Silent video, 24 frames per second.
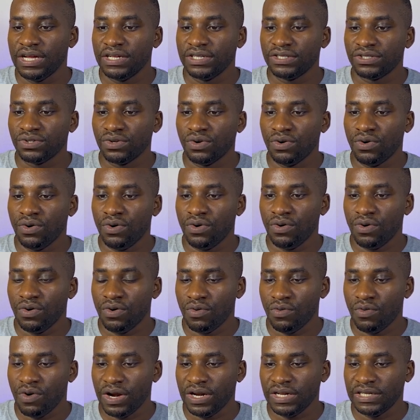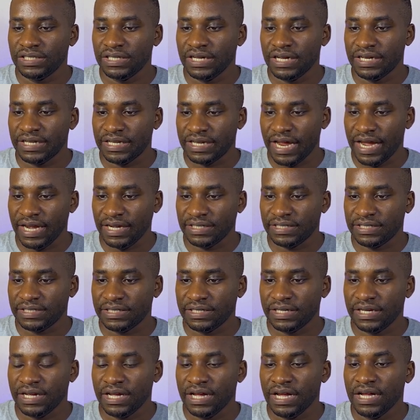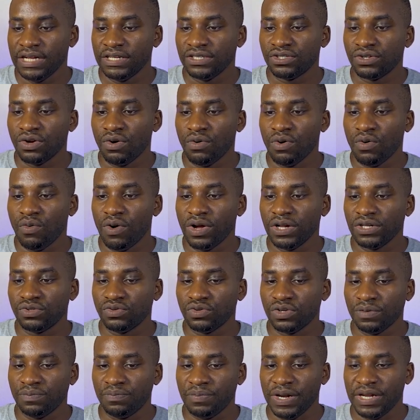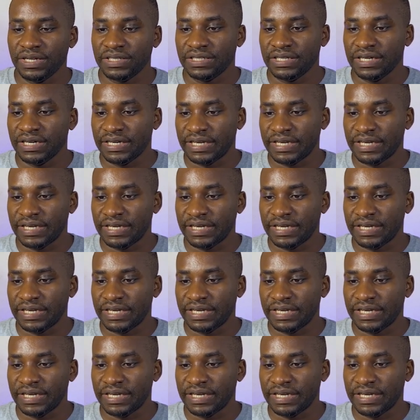So what is the text? So we want to replace the